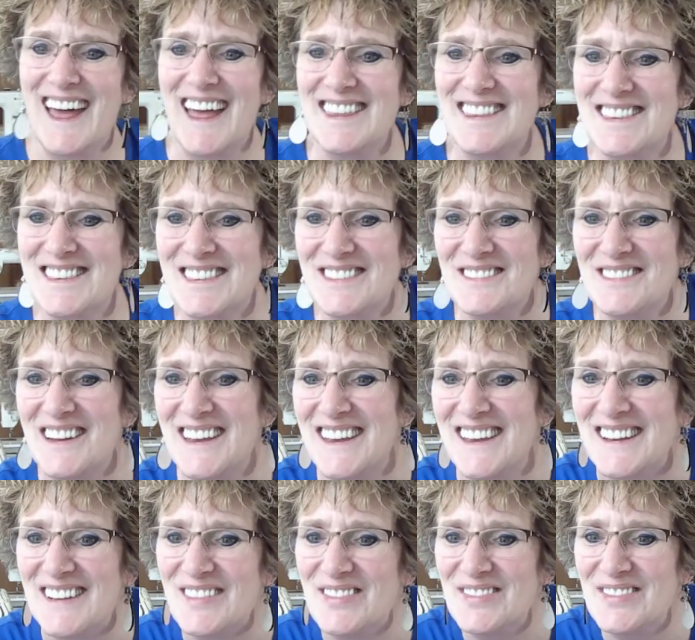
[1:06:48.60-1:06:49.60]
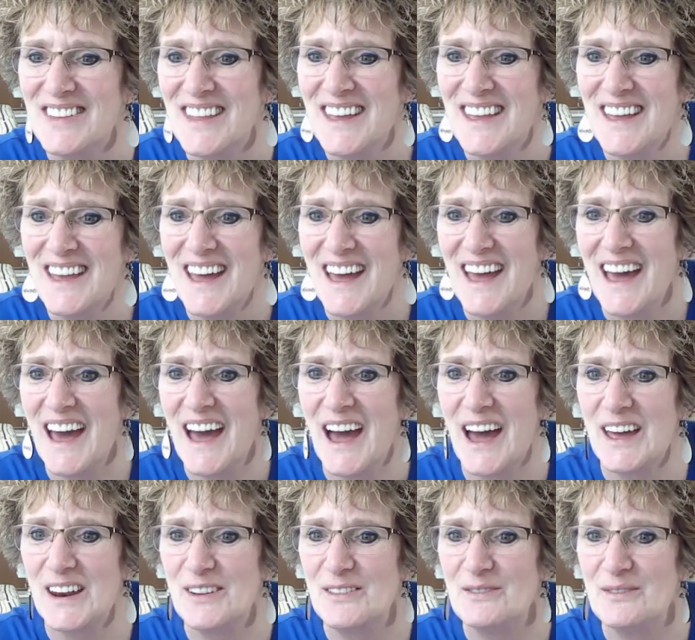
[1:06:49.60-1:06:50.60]
That's sweet.
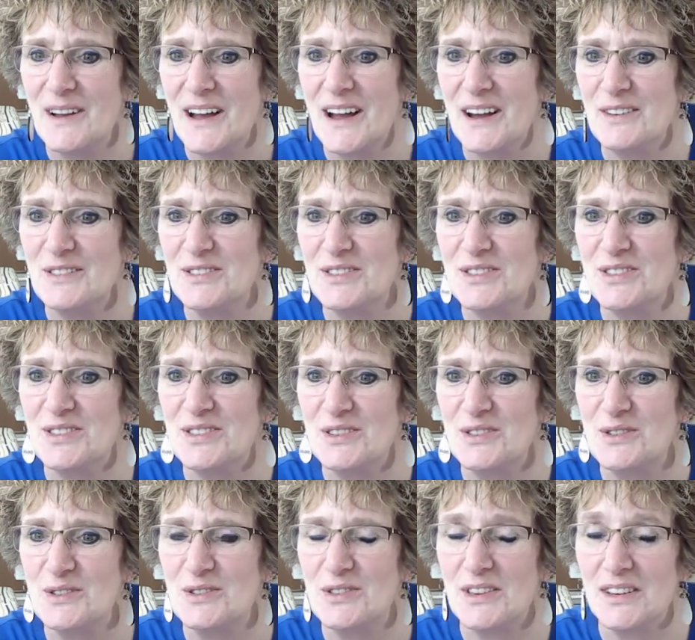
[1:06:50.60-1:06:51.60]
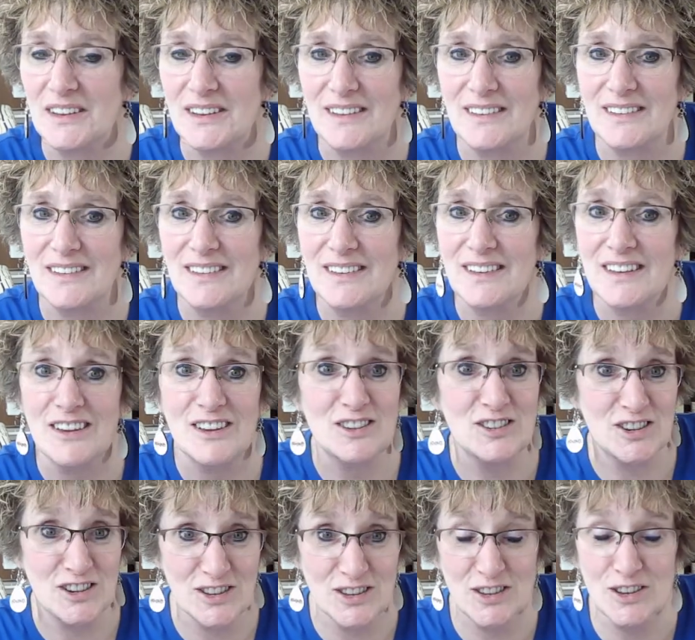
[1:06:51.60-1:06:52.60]
Adam, how's Susan?
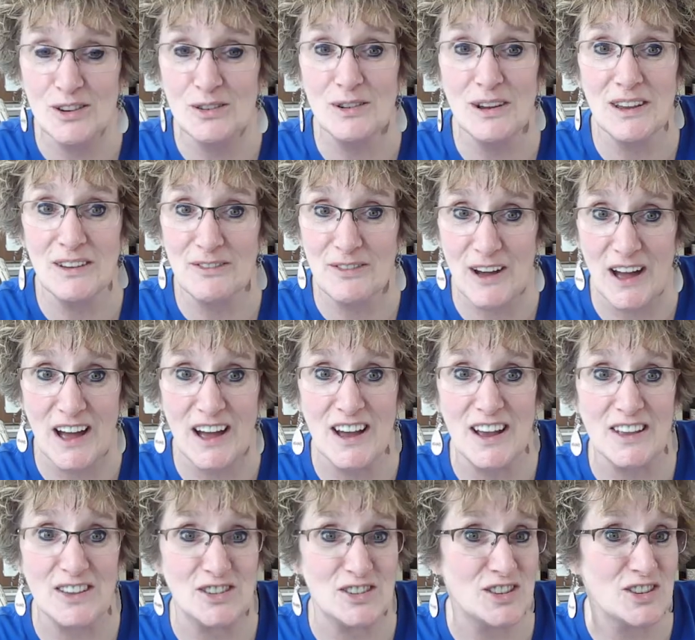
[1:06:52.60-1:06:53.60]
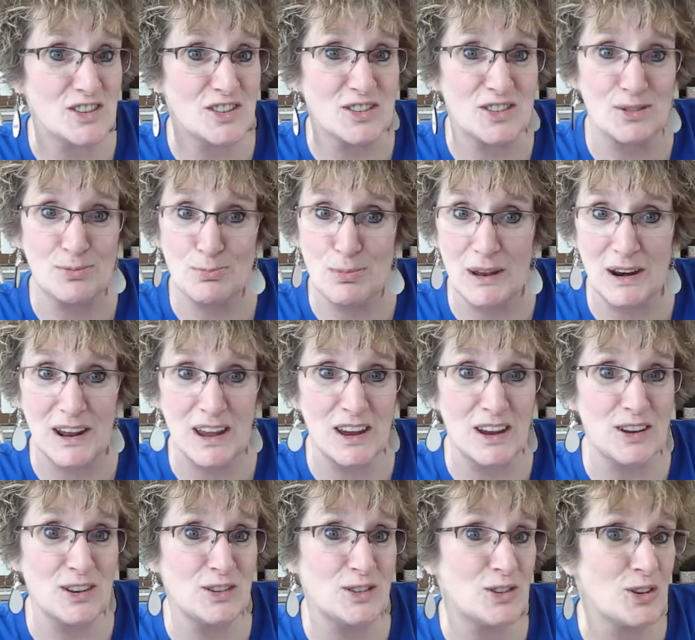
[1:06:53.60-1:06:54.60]
she's doing fine. She's
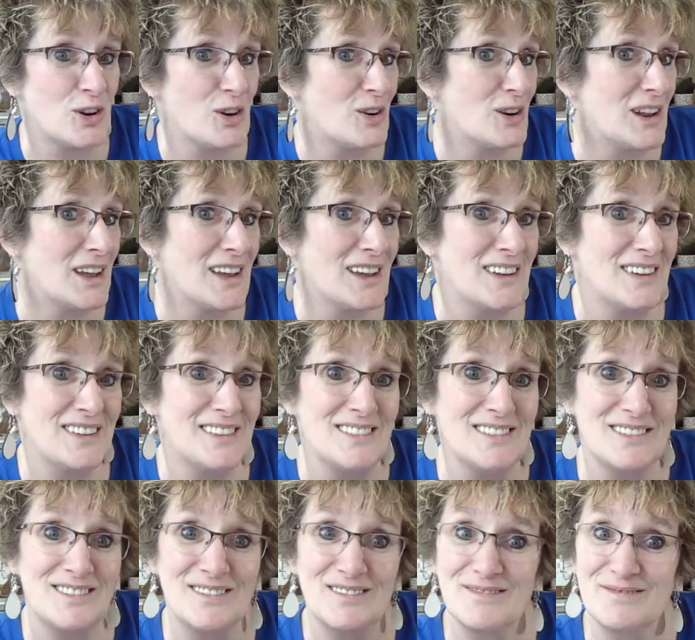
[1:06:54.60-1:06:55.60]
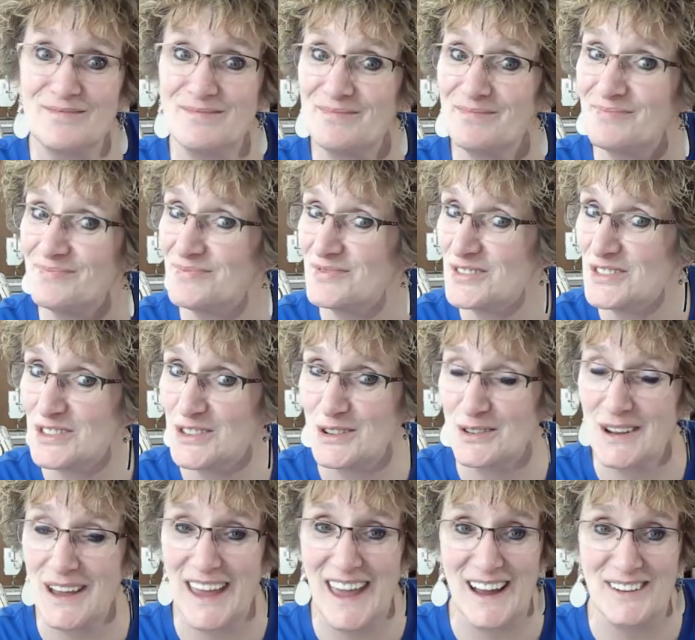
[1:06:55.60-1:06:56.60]
spinning, turning,
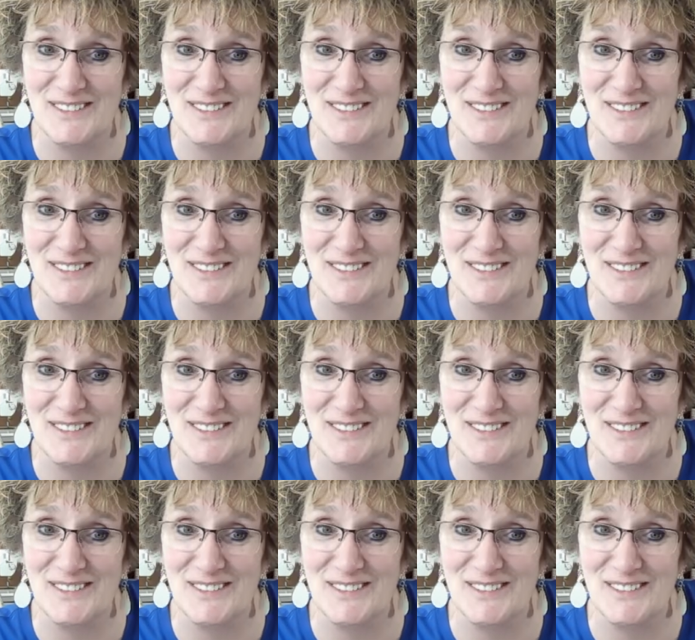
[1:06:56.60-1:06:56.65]
doing